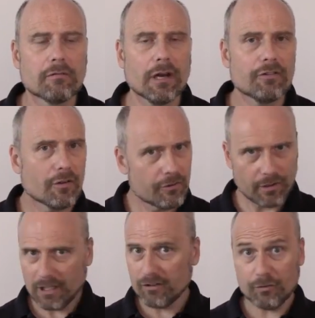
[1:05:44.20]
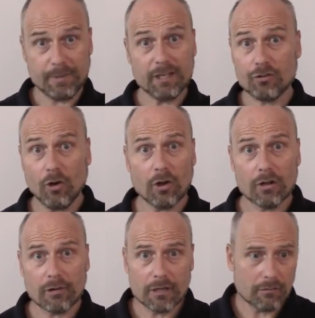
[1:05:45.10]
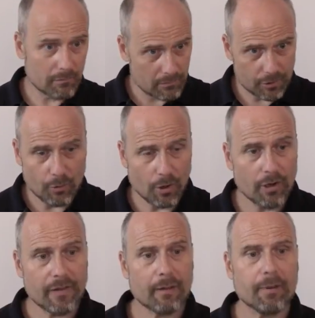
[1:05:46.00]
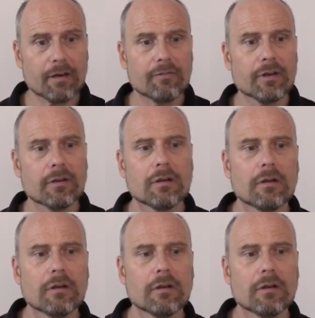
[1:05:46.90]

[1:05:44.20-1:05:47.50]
right? So it's not like just being tall, right? You earn that benefit.